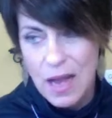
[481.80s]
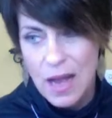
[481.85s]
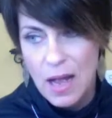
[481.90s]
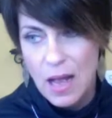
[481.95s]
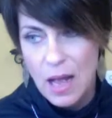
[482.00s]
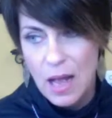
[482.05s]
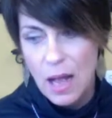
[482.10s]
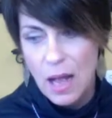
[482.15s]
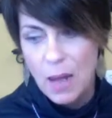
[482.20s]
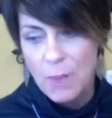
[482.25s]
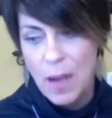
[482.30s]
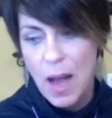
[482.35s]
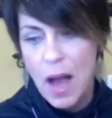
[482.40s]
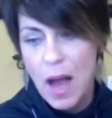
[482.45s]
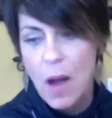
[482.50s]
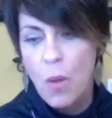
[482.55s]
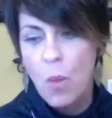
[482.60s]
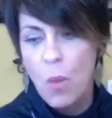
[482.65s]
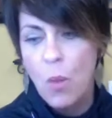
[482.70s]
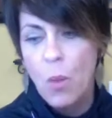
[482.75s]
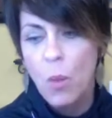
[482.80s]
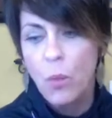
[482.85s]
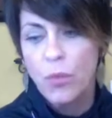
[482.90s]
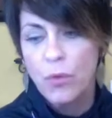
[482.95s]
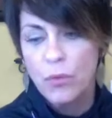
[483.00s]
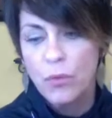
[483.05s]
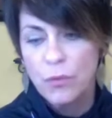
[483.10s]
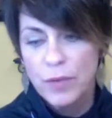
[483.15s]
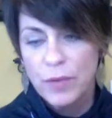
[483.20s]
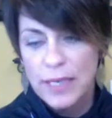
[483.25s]

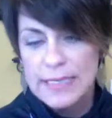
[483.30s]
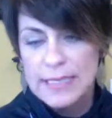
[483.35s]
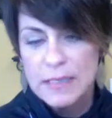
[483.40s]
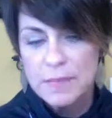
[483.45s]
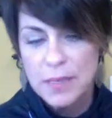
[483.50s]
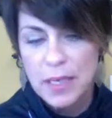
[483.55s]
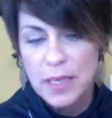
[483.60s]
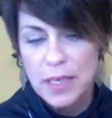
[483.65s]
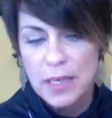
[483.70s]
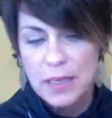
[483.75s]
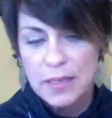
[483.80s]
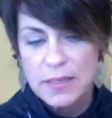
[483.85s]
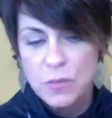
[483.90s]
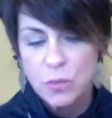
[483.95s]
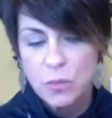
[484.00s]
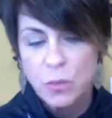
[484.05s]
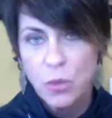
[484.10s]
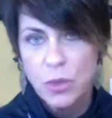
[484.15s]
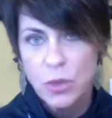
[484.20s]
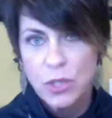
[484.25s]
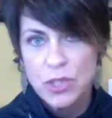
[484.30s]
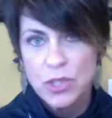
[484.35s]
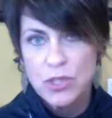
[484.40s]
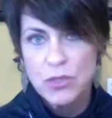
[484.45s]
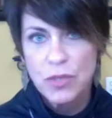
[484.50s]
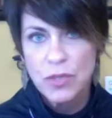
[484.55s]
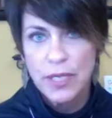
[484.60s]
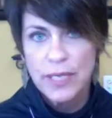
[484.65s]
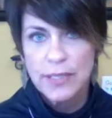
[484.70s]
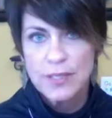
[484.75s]
The reason being is, wouldn't you
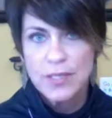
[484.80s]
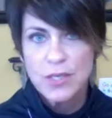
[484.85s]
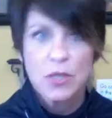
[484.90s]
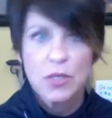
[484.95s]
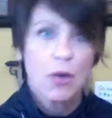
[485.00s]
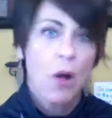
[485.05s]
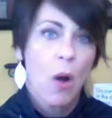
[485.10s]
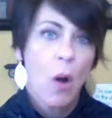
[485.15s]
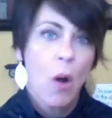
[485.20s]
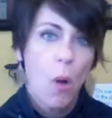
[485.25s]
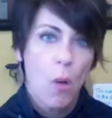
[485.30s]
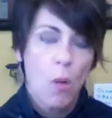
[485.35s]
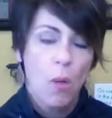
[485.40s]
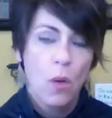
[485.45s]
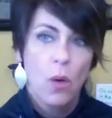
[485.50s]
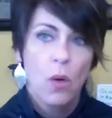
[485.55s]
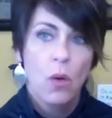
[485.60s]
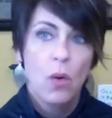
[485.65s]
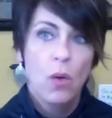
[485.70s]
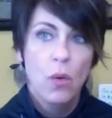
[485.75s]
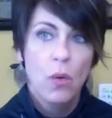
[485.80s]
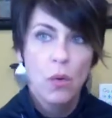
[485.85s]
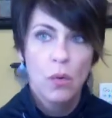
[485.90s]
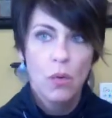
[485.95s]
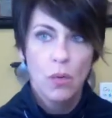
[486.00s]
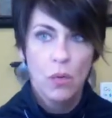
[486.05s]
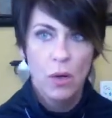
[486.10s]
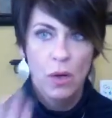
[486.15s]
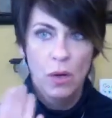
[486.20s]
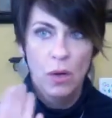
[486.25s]
like to know
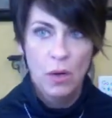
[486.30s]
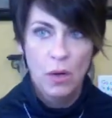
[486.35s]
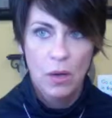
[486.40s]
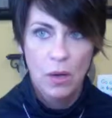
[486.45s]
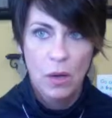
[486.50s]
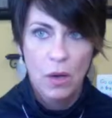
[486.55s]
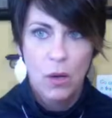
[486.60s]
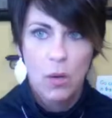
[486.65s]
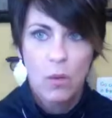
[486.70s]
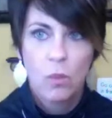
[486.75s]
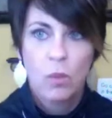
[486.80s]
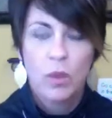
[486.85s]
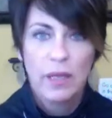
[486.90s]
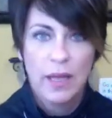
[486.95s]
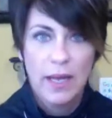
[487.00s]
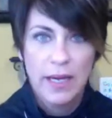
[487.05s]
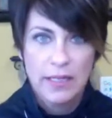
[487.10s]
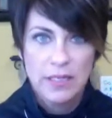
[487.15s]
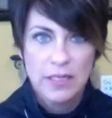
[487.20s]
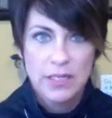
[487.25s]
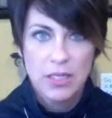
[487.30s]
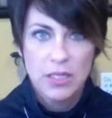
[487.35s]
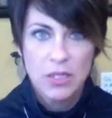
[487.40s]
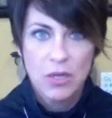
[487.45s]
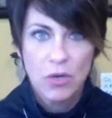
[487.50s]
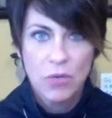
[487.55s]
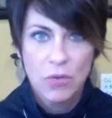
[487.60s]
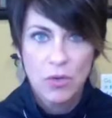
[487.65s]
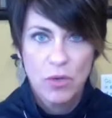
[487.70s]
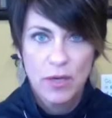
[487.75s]
who would like to
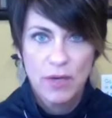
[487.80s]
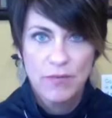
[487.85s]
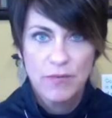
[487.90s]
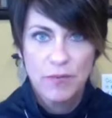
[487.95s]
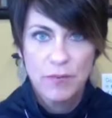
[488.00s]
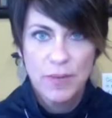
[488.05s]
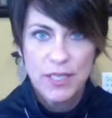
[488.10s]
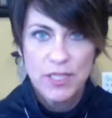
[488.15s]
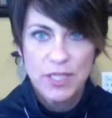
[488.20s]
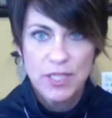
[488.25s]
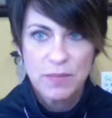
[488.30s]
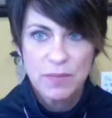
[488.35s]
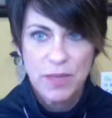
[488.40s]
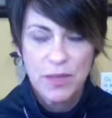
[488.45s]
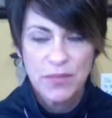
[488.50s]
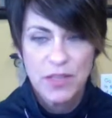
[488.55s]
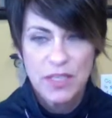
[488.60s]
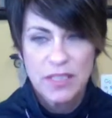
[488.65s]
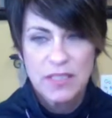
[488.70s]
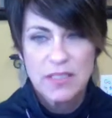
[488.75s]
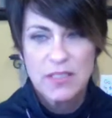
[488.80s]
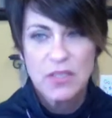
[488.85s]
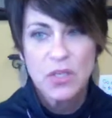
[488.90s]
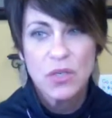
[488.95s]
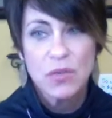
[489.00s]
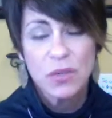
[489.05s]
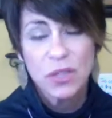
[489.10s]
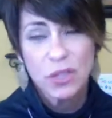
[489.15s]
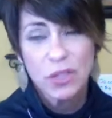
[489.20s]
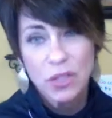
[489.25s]
know more information about things? So
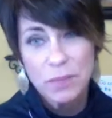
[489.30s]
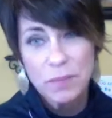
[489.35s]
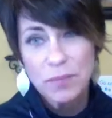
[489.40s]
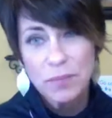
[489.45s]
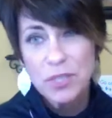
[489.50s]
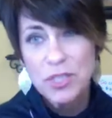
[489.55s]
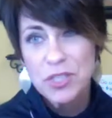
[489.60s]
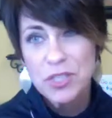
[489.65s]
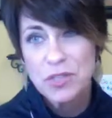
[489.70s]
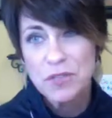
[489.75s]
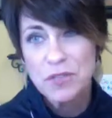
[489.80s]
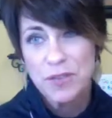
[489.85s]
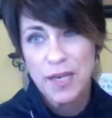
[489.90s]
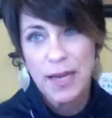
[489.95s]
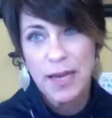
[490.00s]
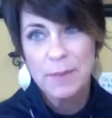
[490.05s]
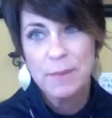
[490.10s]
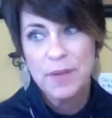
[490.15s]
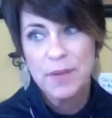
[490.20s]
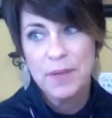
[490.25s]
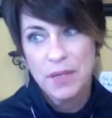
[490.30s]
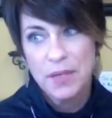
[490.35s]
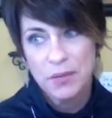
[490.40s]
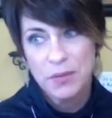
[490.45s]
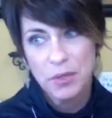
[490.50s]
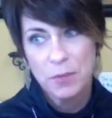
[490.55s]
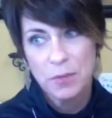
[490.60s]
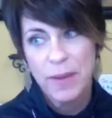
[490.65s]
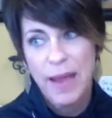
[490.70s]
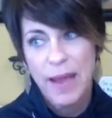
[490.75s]
you could put your VIP
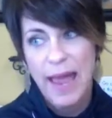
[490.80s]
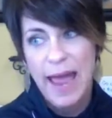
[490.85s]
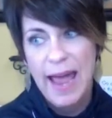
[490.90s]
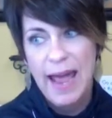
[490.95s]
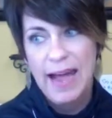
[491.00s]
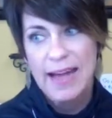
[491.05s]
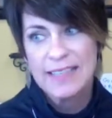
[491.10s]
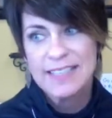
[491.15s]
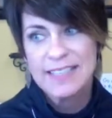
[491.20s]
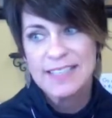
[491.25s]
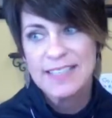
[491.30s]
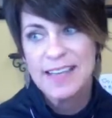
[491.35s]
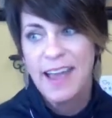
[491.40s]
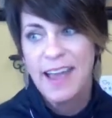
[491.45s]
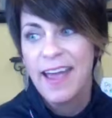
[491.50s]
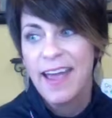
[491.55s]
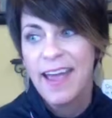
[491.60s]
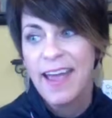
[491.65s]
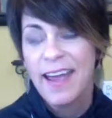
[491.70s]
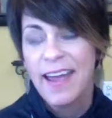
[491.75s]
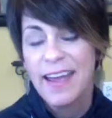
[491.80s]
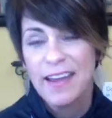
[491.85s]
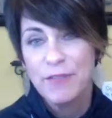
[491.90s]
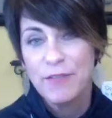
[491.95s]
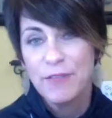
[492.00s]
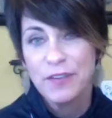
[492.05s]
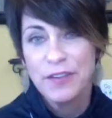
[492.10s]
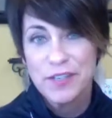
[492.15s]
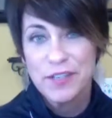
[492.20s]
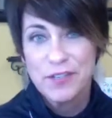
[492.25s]
group as, hey, if
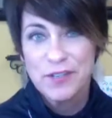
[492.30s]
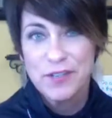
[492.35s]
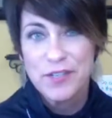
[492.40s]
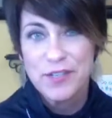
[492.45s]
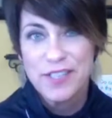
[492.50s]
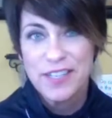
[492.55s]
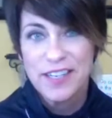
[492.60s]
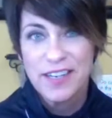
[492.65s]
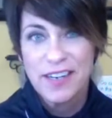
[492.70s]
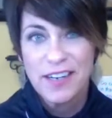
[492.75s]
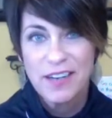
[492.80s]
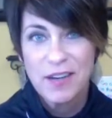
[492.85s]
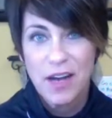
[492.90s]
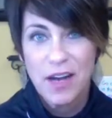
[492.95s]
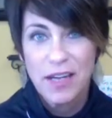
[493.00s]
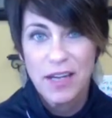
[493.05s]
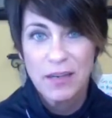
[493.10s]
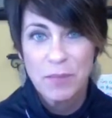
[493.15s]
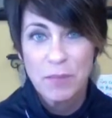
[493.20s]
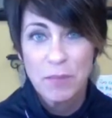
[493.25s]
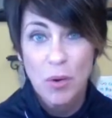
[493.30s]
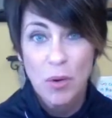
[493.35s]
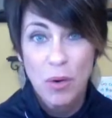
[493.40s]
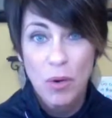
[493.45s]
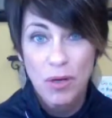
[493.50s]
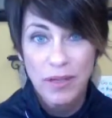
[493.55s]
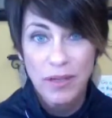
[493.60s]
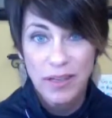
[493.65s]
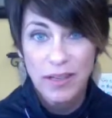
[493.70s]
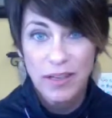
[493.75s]
you're interested in more
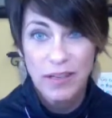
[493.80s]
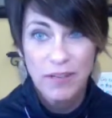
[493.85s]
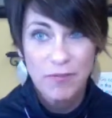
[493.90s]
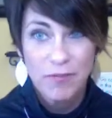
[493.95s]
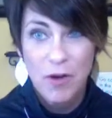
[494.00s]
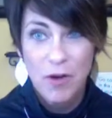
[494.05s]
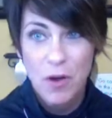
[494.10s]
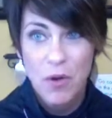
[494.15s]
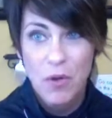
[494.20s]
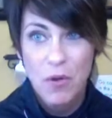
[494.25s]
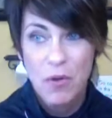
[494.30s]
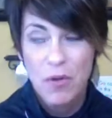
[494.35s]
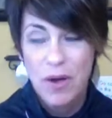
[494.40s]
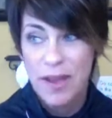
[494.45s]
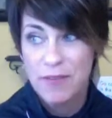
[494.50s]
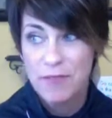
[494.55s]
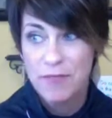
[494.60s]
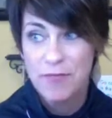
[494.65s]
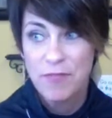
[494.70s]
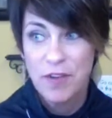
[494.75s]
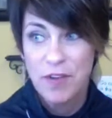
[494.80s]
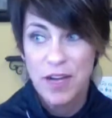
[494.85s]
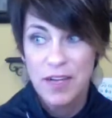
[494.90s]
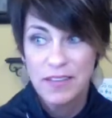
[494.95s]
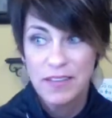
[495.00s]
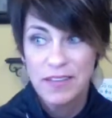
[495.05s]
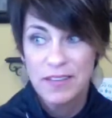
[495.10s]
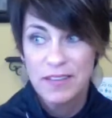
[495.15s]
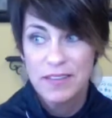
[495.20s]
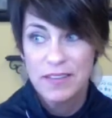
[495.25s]
info and
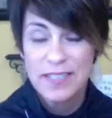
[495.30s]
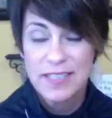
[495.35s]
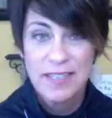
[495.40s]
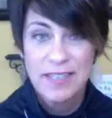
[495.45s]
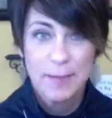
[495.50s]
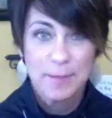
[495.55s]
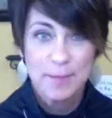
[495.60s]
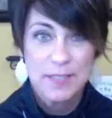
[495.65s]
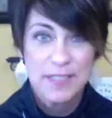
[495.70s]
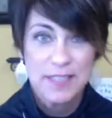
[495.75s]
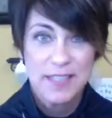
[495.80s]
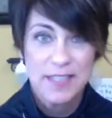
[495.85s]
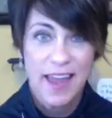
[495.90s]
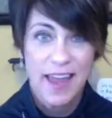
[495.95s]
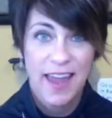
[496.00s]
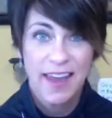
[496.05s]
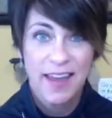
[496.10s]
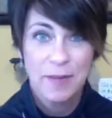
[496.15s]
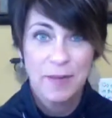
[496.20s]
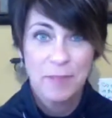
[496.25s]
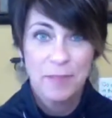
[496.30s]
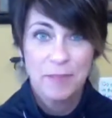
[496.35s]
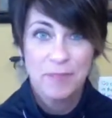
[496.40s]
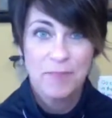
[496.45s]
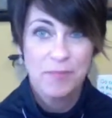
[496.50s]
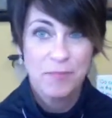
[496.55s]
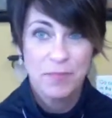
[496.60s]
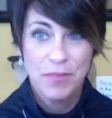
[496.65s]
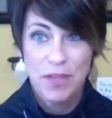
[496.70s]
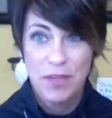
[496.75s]
fun tips and,
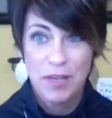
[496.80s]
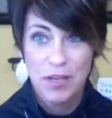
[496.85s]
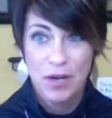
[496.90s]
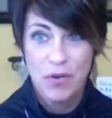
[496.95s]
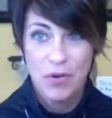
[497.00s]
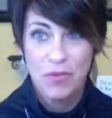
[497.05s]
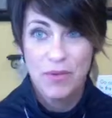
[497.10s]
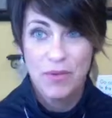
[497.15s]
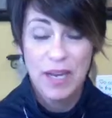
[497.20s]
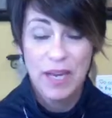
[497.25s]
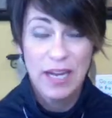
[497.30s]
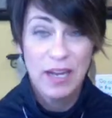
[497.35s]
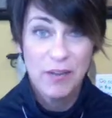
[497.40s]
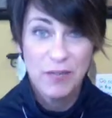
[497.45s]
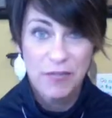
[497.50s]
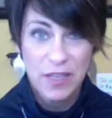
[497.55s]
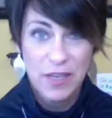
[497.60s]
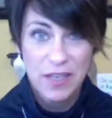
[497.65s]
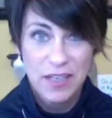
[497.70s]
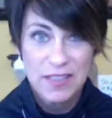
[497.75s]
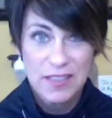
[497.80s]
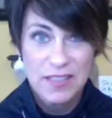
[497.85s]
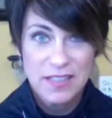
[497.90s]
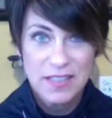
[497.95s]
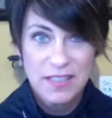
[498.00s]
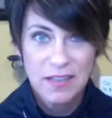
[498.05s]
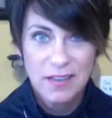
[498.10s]
you know, nail fees,